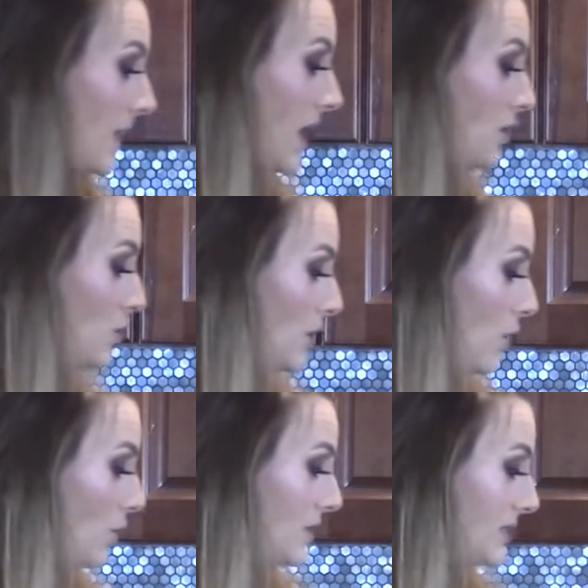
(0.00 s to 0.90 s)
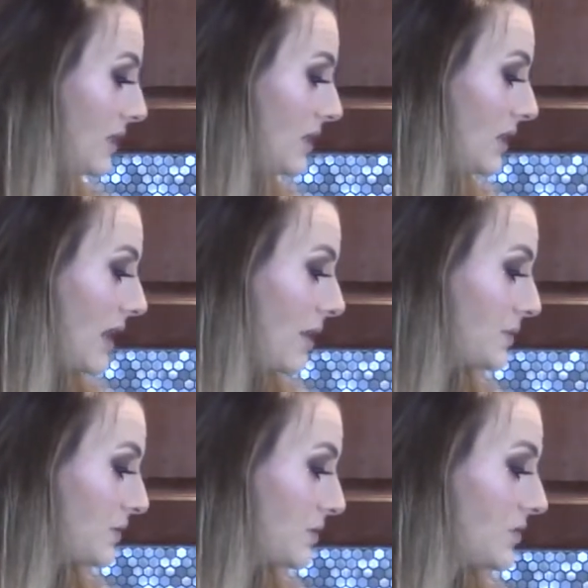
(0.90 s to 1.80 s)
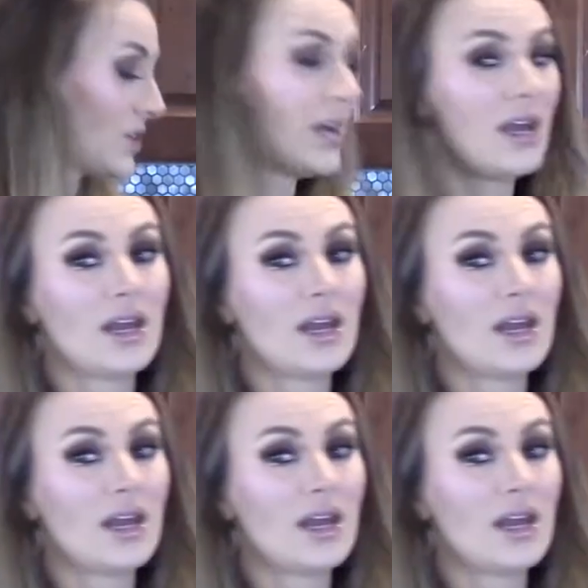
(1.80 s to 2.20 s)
And you can always take the capsules